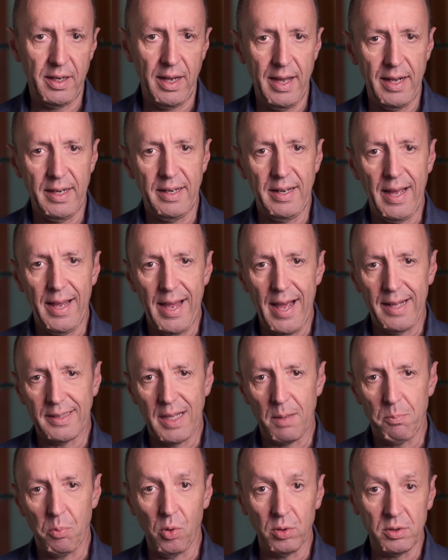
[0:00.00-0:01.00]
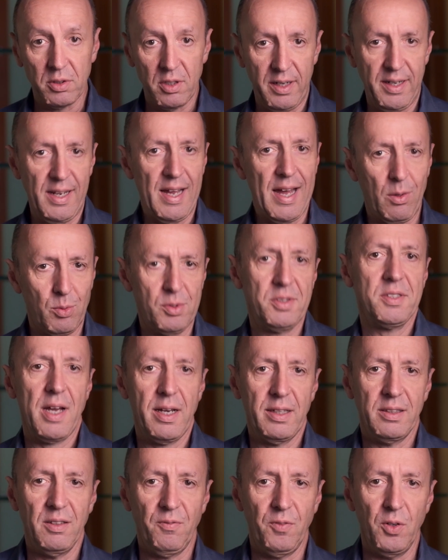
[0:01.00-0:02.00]
and they end up wandering outside
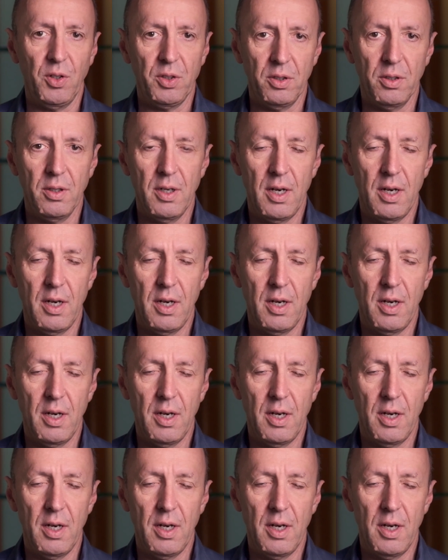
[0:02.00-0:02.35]
the photo.